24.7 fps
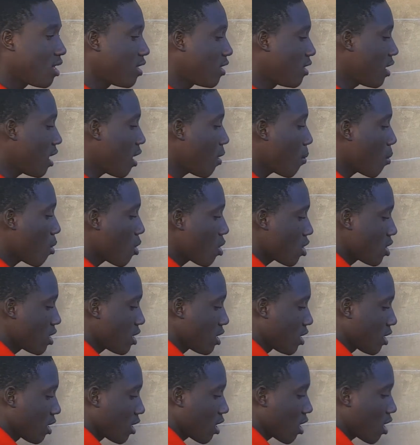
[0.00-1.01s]
the
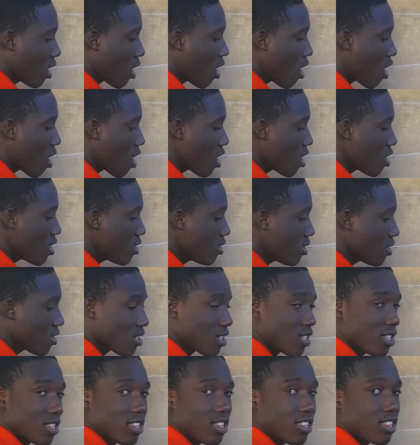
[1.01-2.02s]
word cars
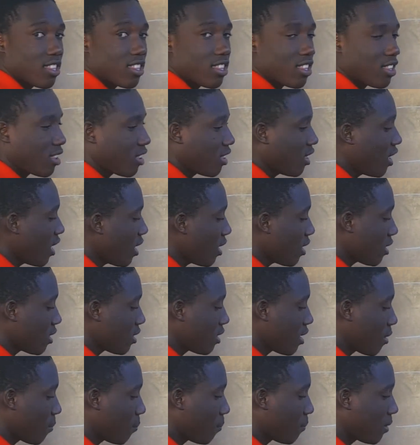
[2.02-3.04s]
take
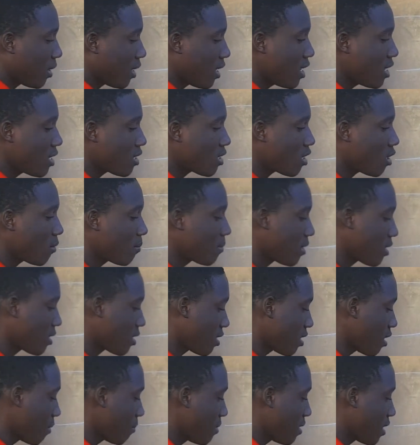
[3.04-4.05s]
the place of the
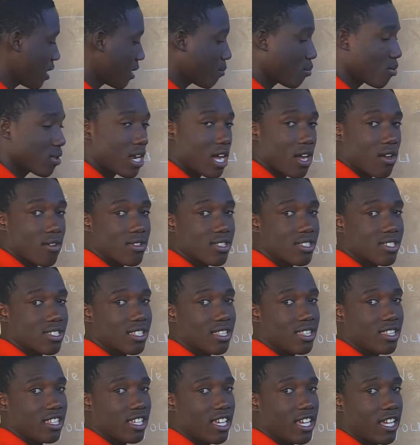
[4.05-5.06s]
subject pronouns
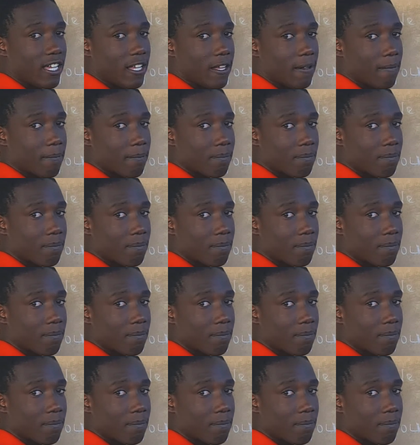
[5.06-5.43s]
they.